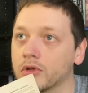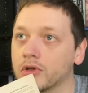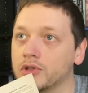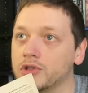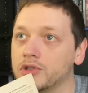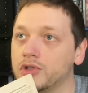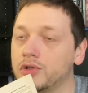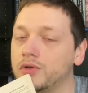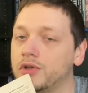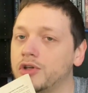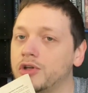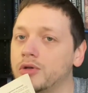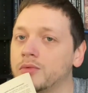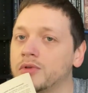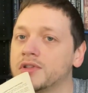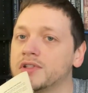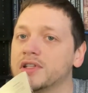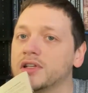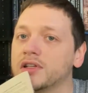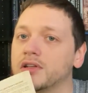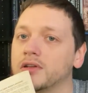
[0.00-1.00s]
2
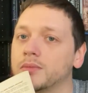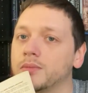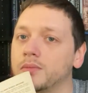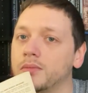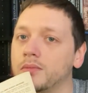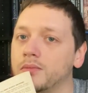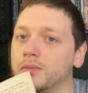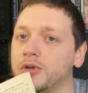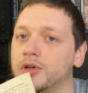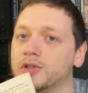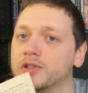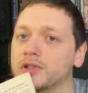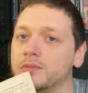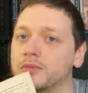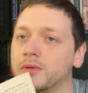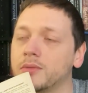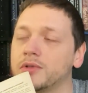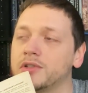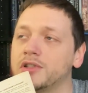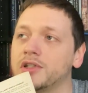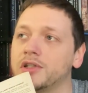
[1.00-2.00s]
humans and a Pearson
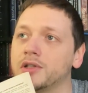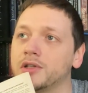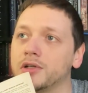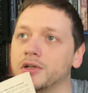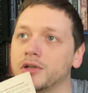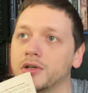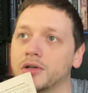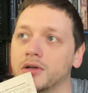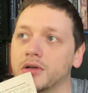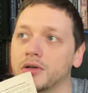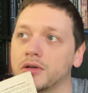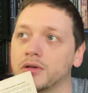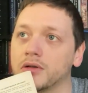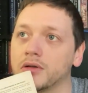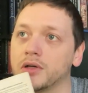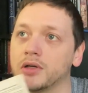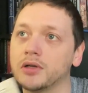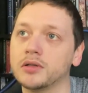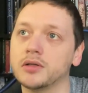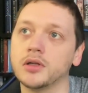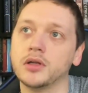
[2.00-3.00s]
puppeteer
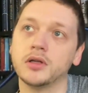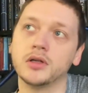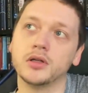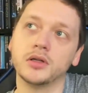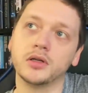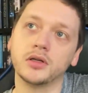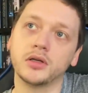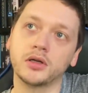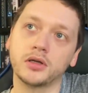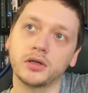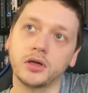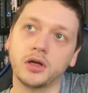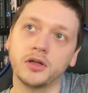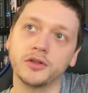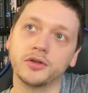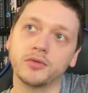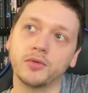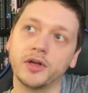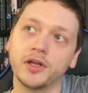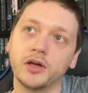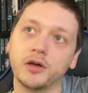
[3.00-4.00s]
on their
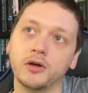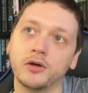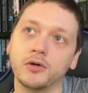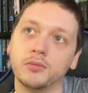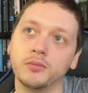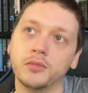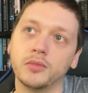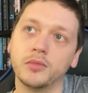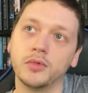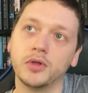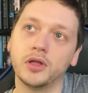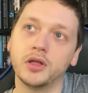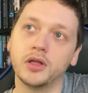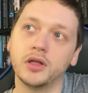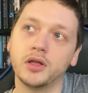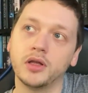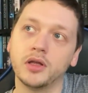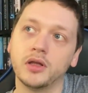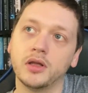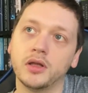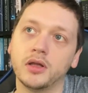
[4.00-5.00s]
way home.
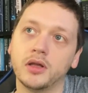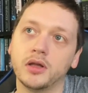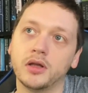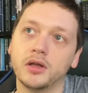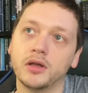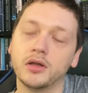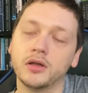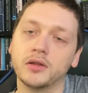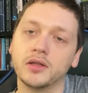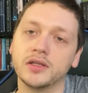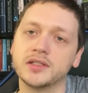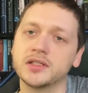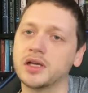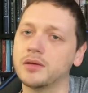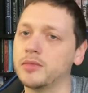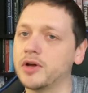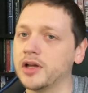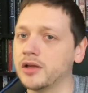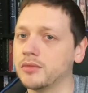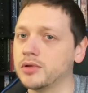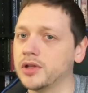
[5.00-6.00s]
They stop
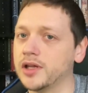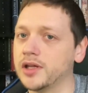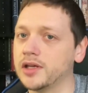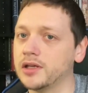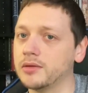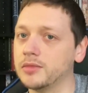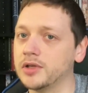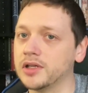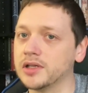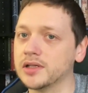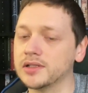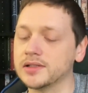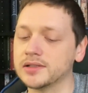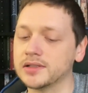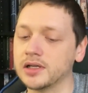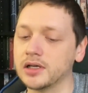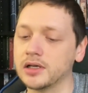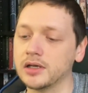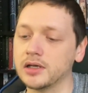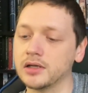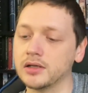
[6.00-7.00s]
by a planet because
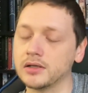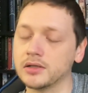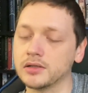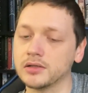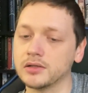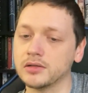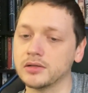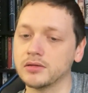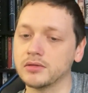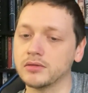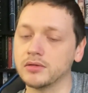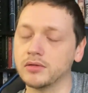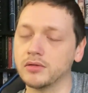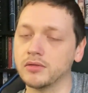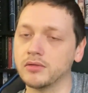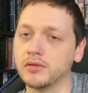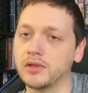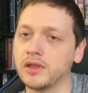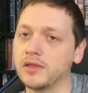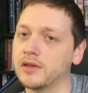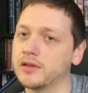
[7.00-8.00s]

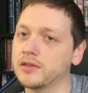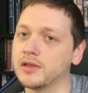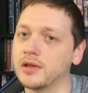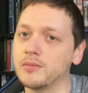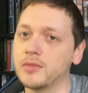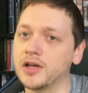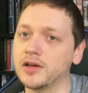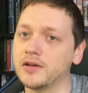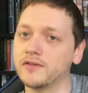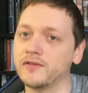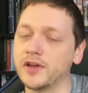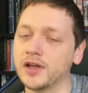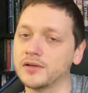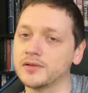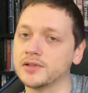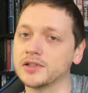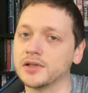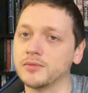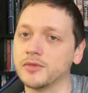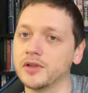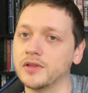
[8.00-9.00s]
they think they might have found
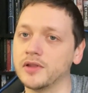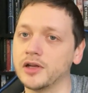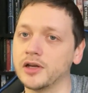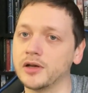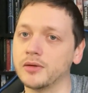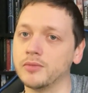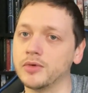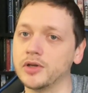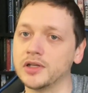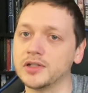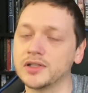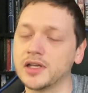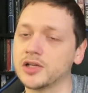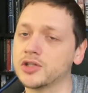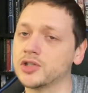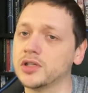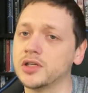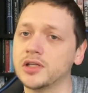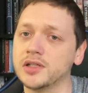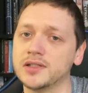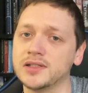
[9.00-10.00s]
something there, but it's
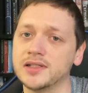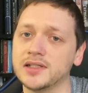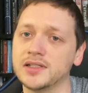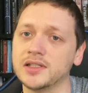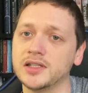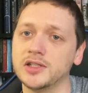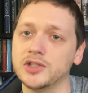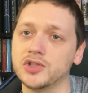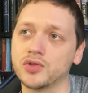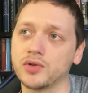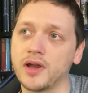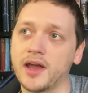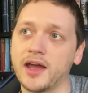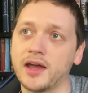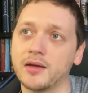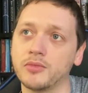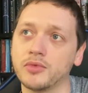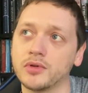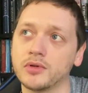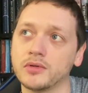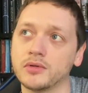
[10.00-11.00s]
actually a Zinti
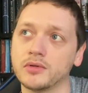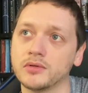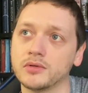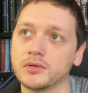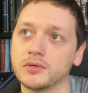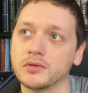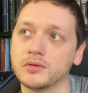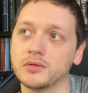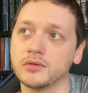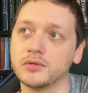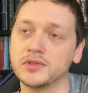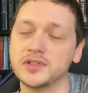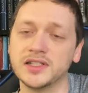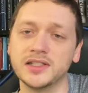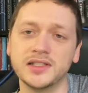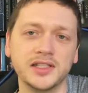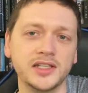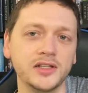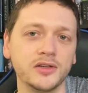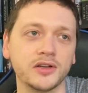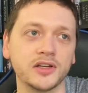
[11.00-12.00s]
trap.
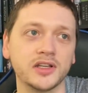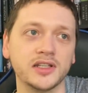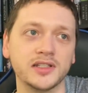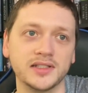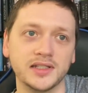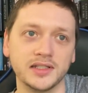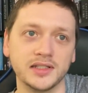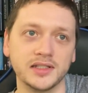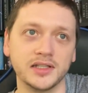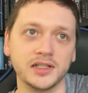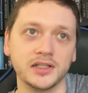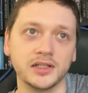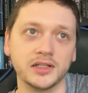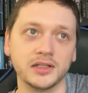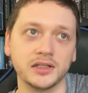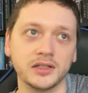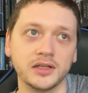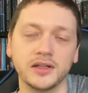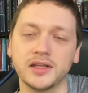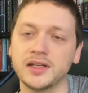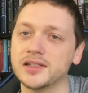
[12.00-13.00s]
Zinti or Kazinti?
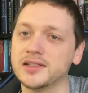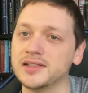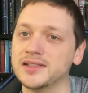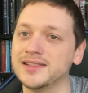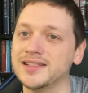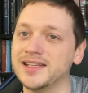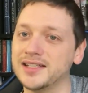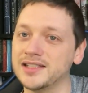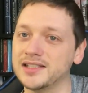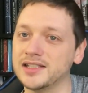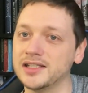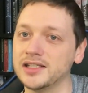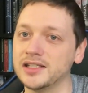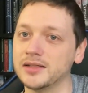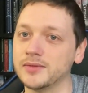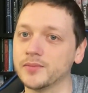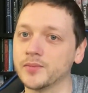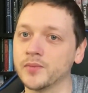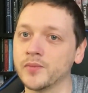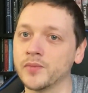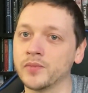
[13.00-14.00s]
I think it's Zinti,
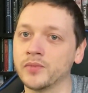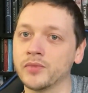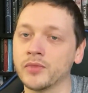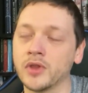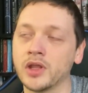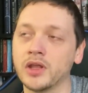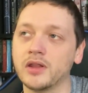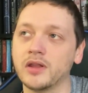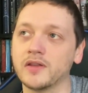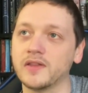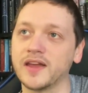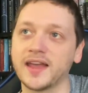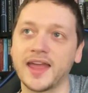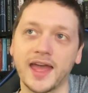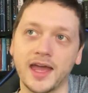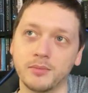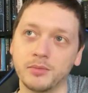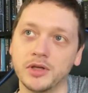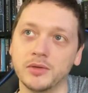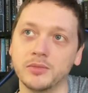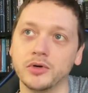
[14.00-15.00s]
like the
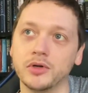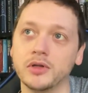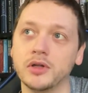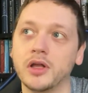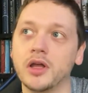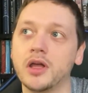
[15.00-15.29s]
cat people.